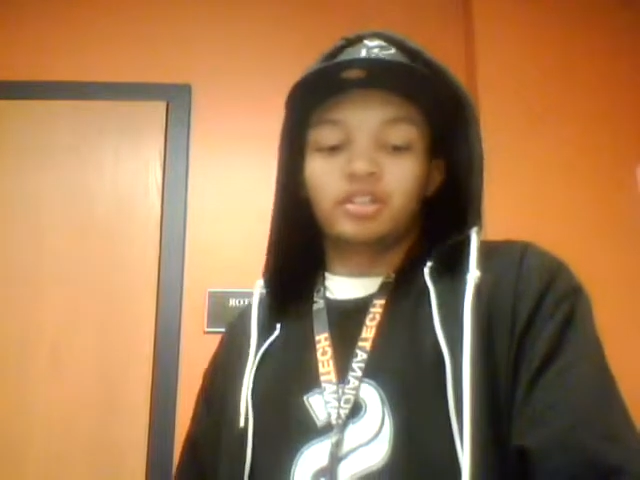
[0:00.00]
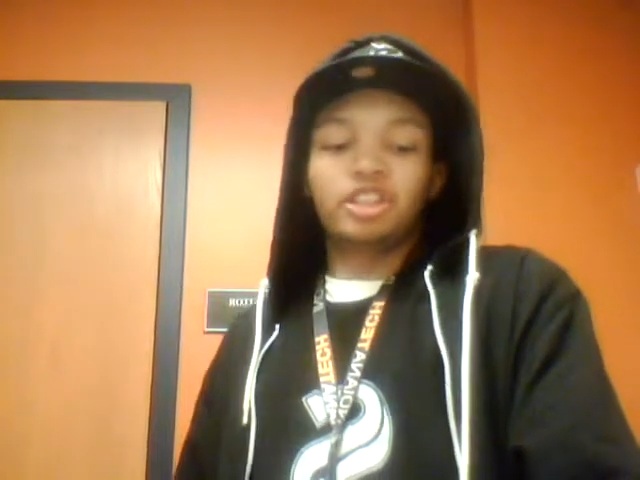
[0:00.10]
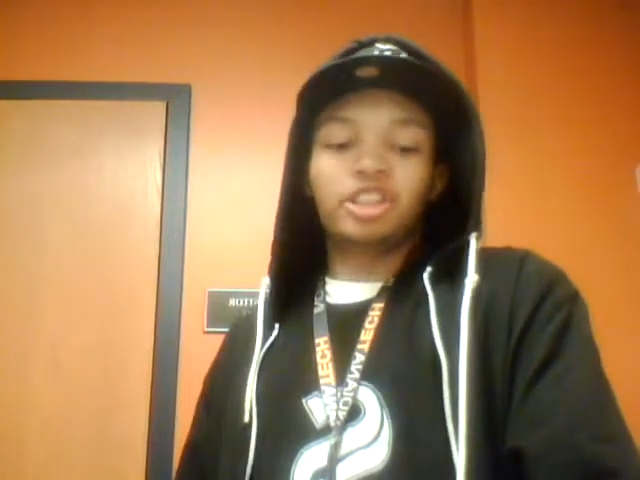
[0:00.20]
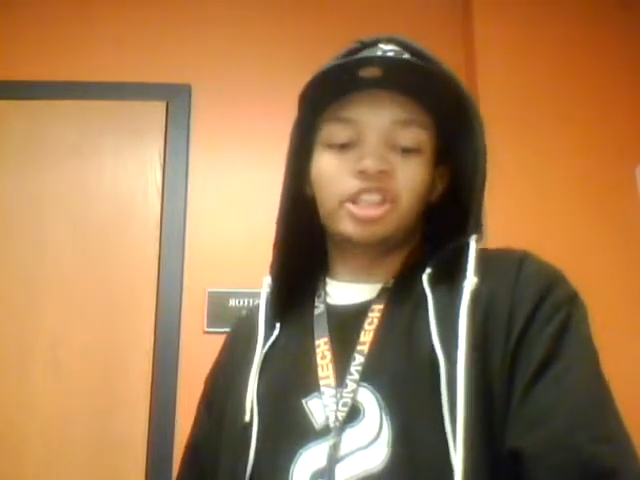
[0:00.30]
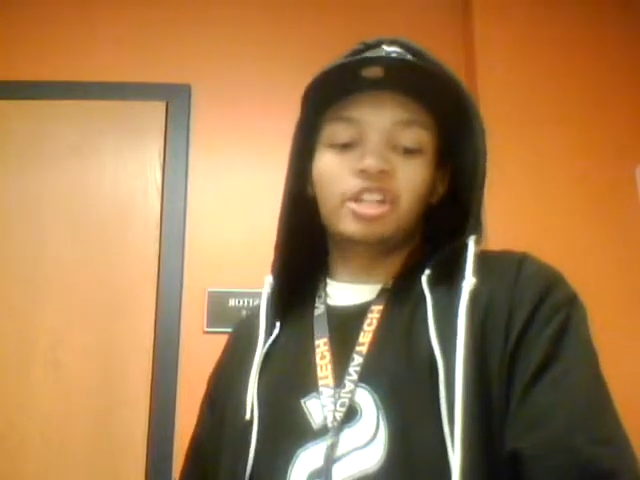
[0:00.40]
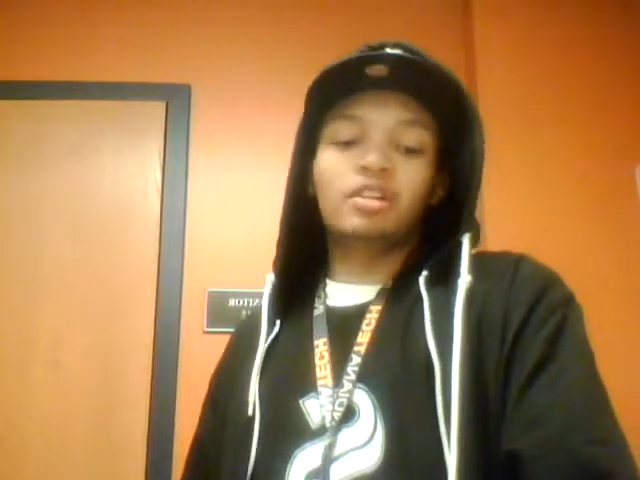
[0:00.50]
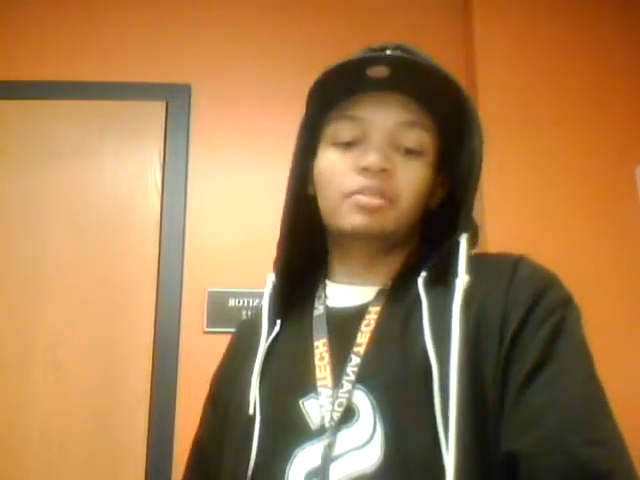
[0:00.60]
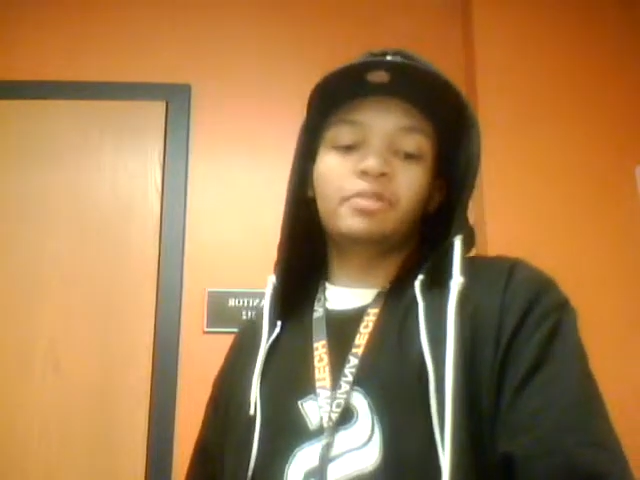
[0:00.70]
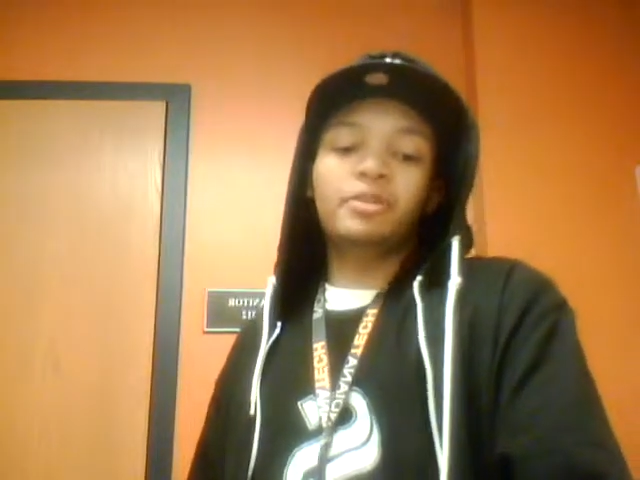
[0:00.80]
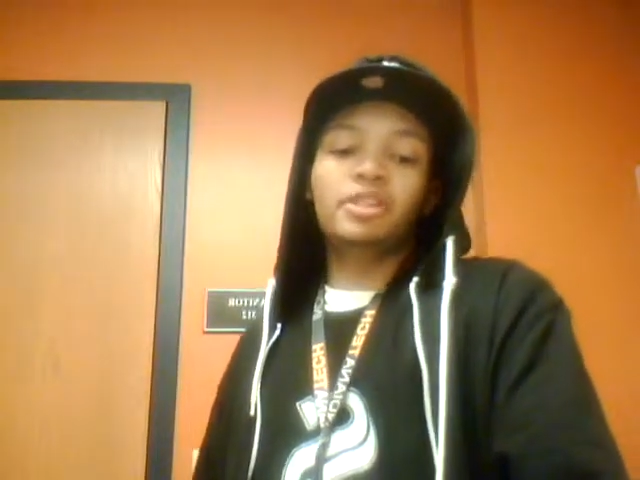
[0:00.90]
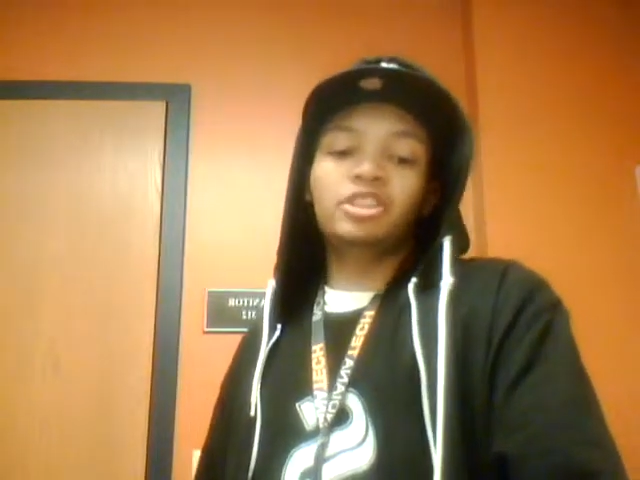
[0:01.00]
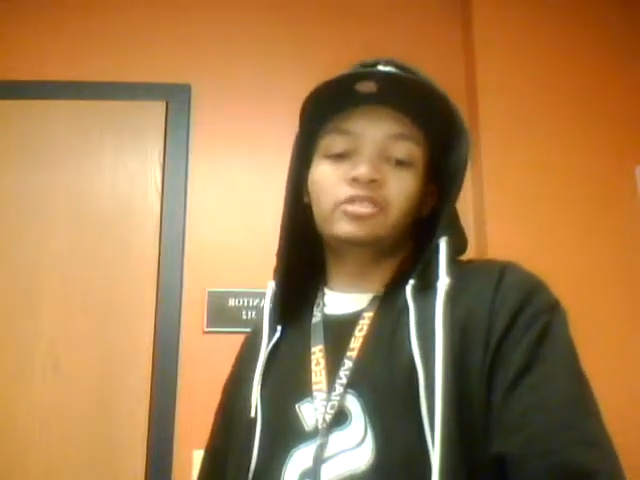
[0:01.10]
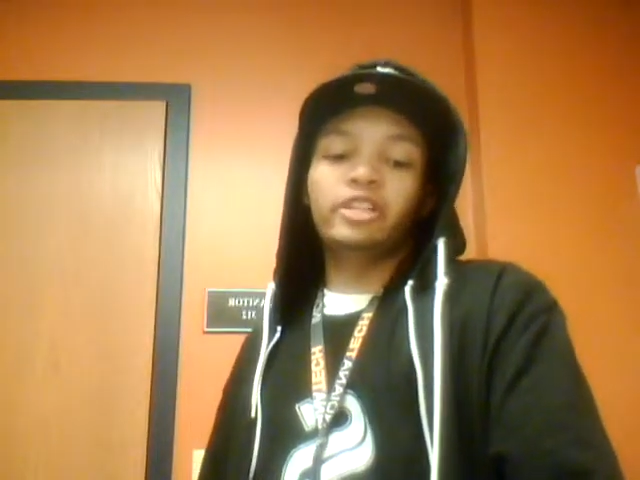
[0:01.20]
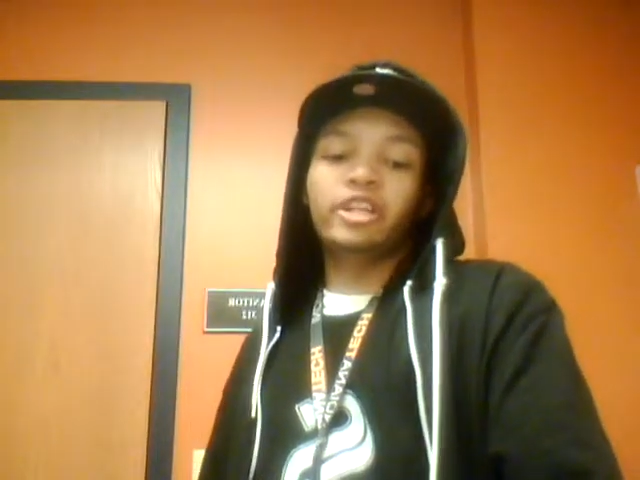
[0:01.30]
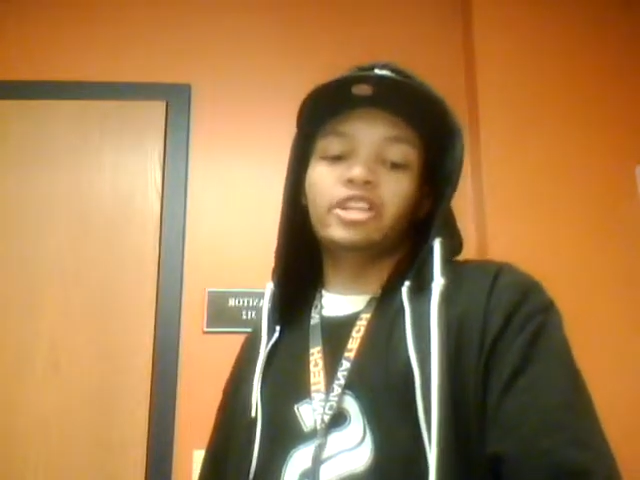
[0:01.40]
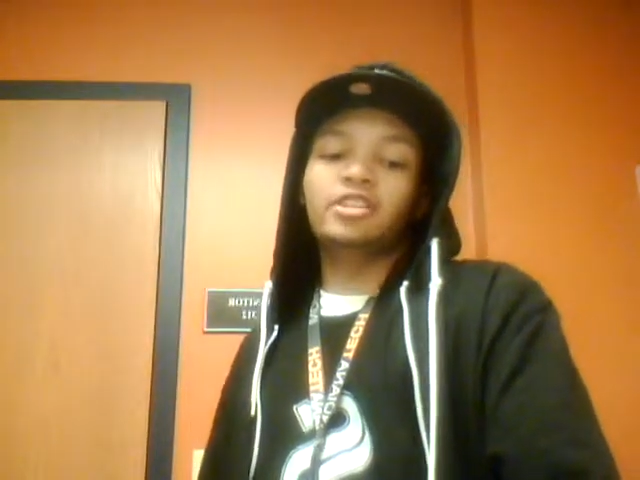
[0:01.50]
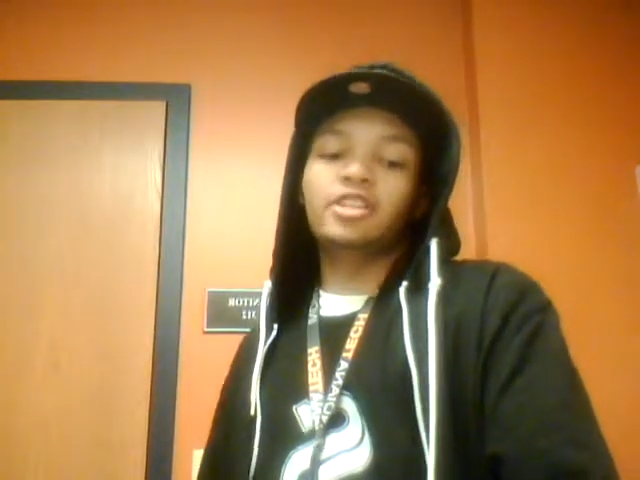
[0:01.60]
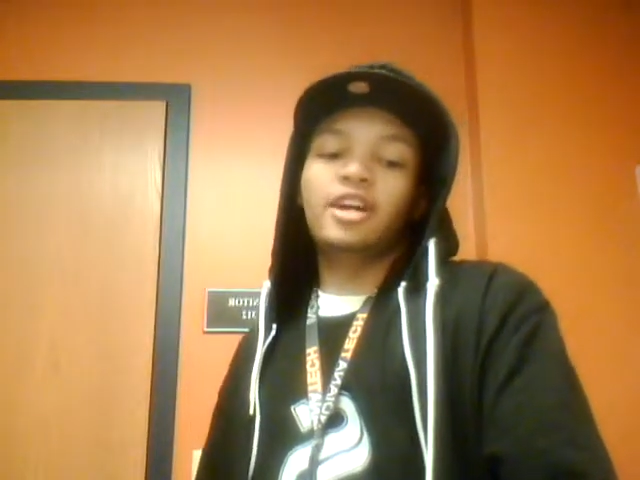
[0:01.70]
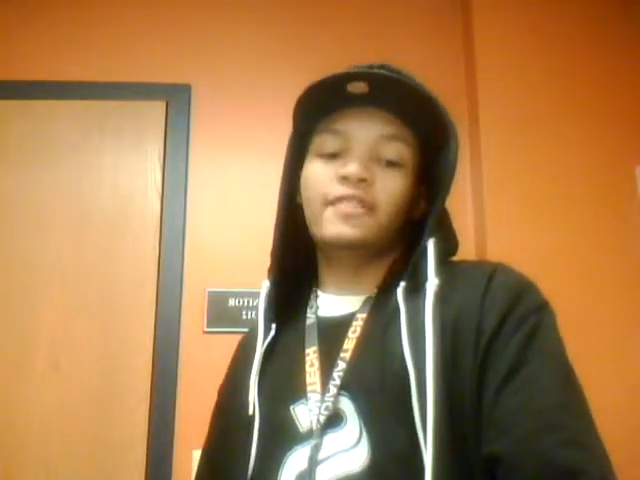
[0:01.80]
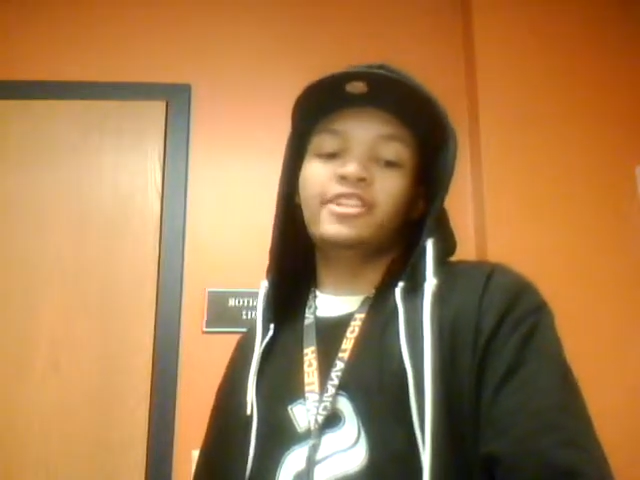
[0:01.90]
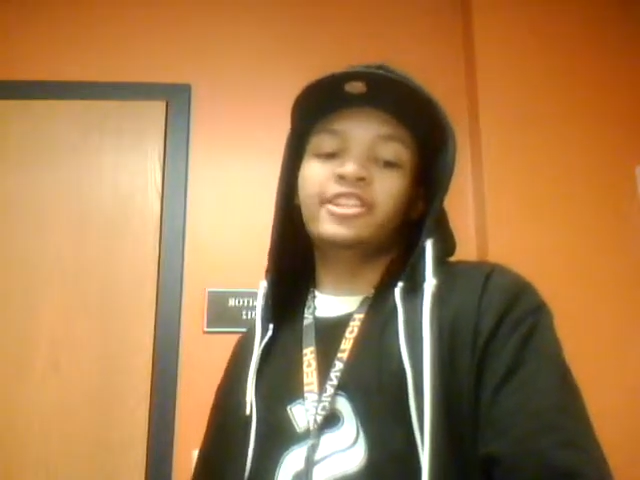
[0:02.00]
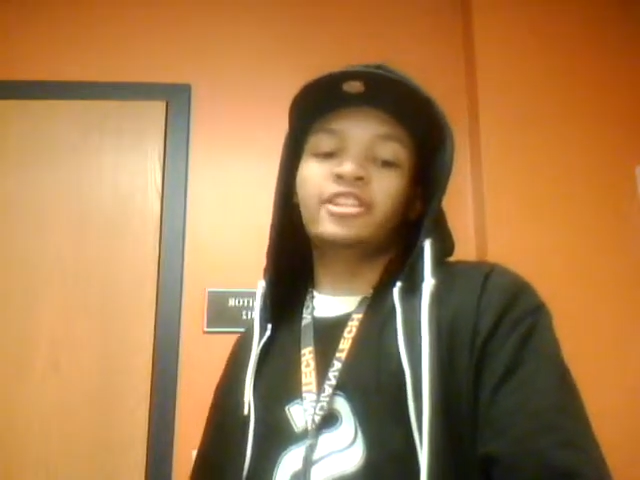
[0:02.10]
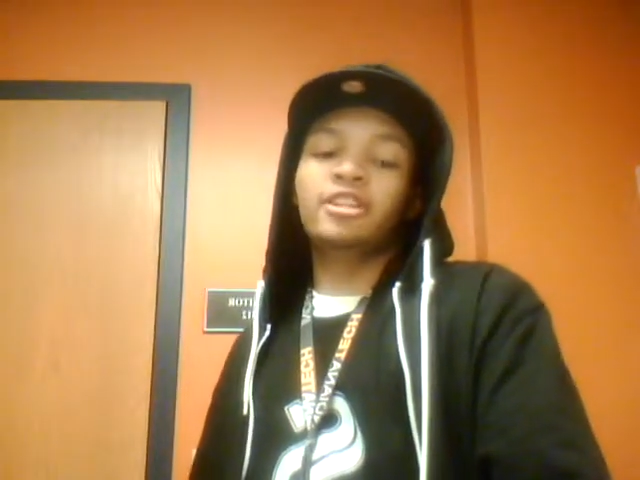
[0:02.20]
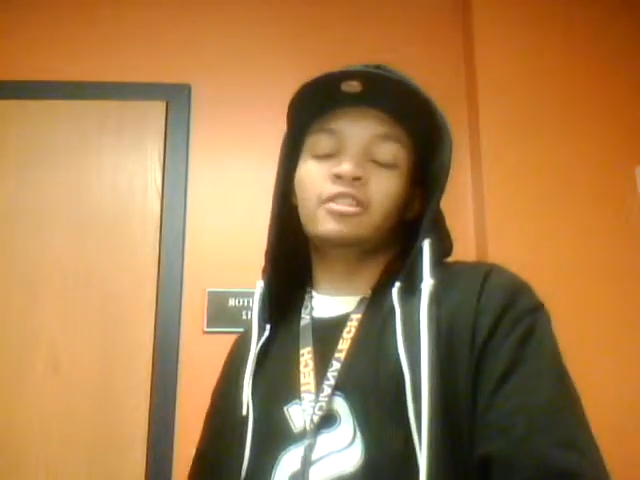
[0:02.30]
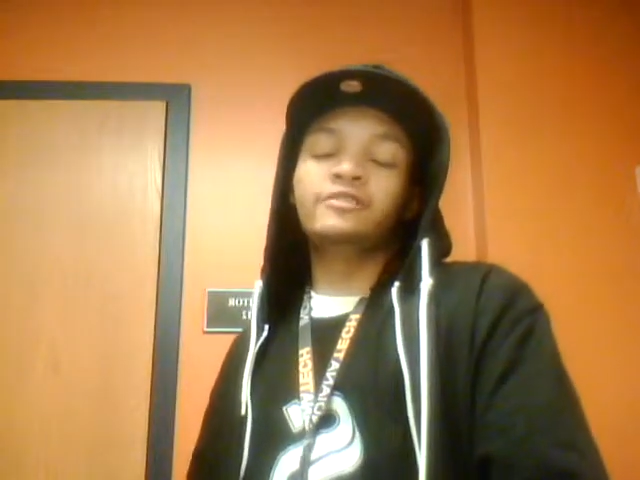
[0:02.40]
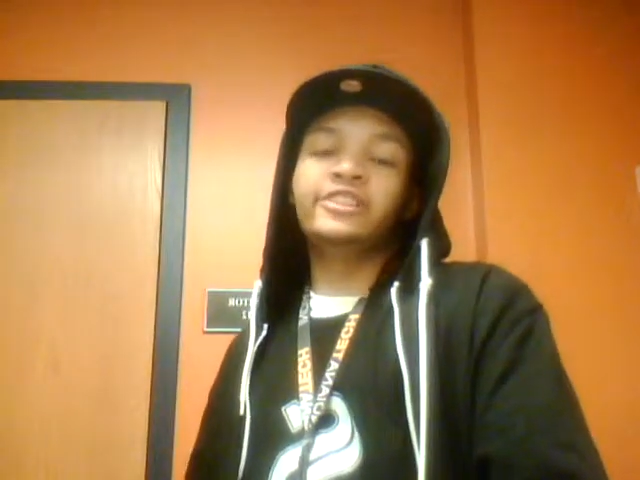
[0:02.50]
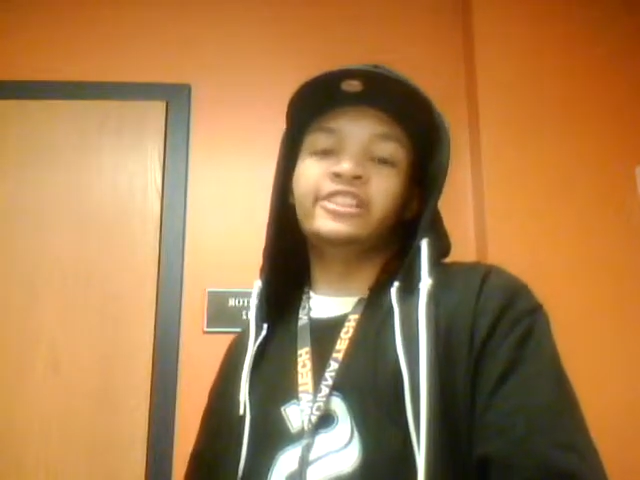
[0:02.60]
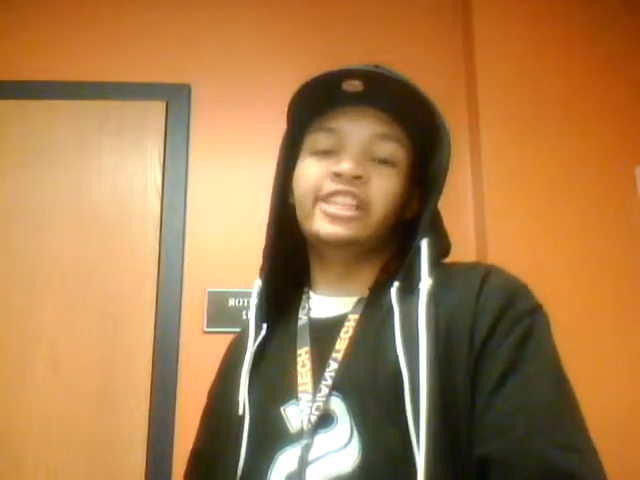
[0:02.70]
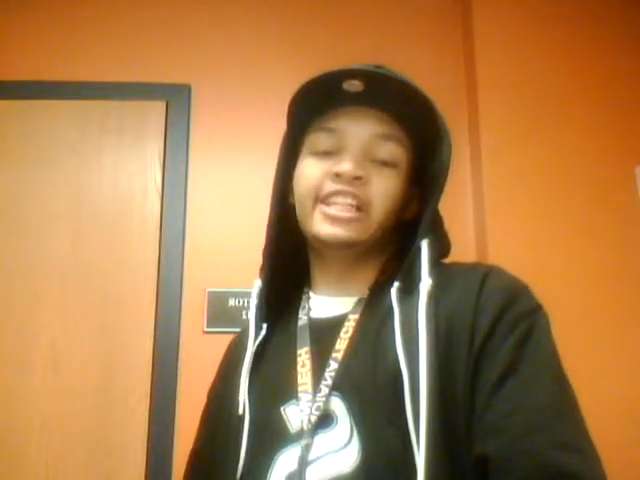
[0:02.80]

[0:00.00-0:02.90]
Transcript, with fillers: The Shield pretty much went against RVD, Kofi,